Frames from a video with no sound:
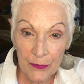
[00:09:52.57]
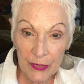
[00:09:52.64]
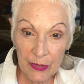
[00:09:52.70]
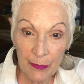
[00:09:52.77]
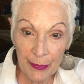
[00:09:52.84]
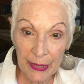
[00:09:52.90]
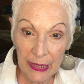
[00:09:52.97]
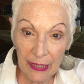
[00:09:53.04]
to
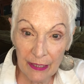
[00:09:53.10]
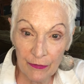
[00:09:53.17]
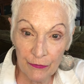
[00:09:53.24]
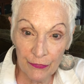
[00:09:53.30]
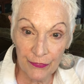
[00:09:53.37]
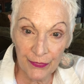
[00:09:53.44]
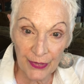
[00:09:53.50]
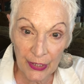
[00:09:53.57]
be
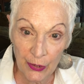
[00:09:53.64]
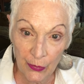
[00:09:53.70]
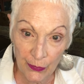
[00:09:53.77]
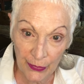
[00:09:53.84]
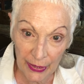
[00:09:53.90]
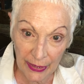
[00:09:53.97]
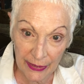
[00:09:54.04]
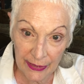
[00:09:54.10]

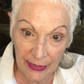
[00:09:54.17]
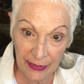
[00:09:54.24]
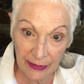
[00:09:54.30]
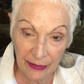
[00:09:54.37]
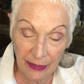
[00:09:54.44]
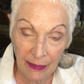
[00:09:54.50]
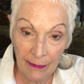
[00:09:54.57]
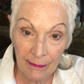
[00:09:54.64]
invigorated